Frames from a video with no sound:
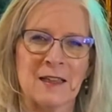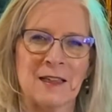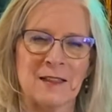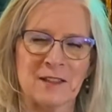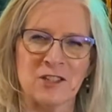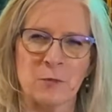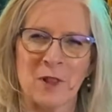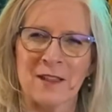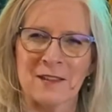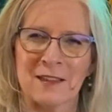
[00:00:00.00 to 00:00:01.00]
It's such a
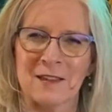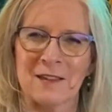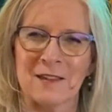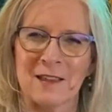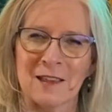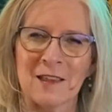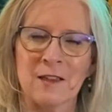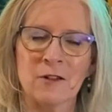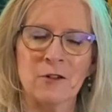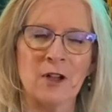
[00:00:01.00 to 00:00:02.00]
blessing to
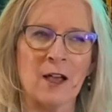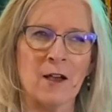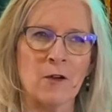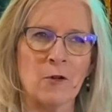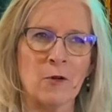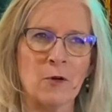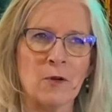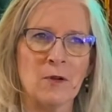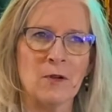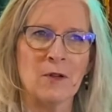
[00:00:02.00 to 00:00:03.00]
hear how
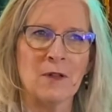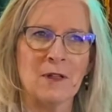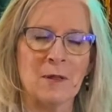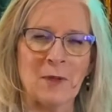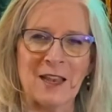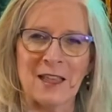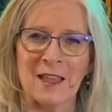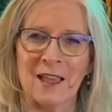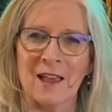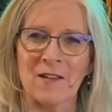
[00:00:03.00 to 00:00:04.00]

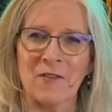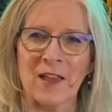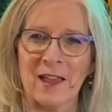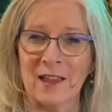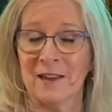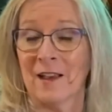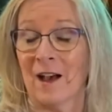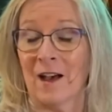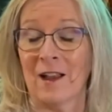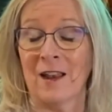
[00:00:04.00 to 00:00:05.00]
many have had
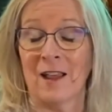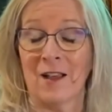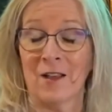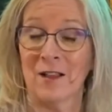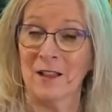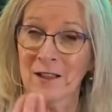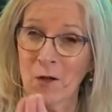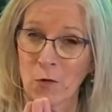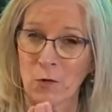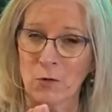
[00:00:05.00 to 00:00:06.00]
God
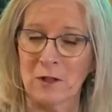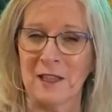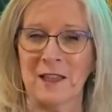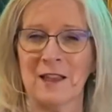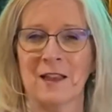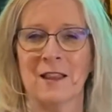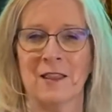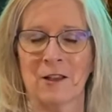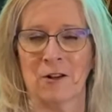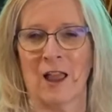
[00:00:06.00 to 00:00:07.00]
holding
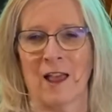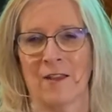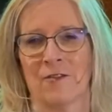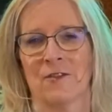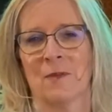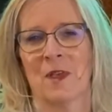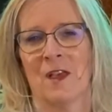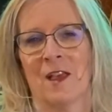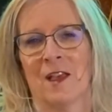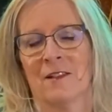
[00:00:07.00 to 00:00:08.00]
their life.
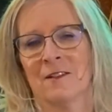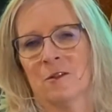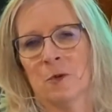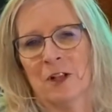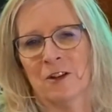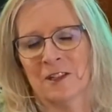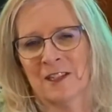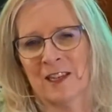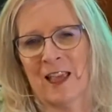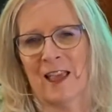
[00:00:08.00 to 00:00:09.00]
And so we look
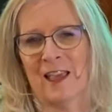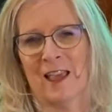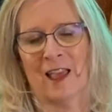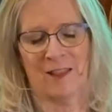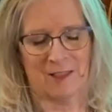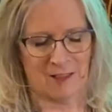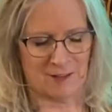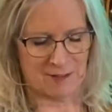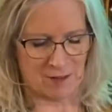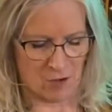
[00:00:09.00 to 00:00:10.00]
today at
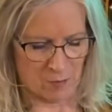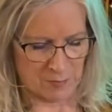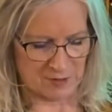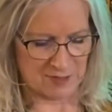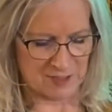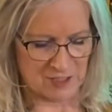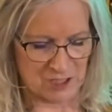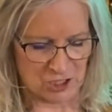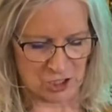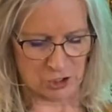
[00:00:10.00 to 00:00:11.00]
this Psalm
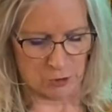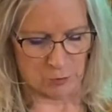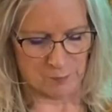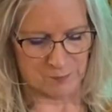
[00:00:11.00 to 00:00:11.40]
62.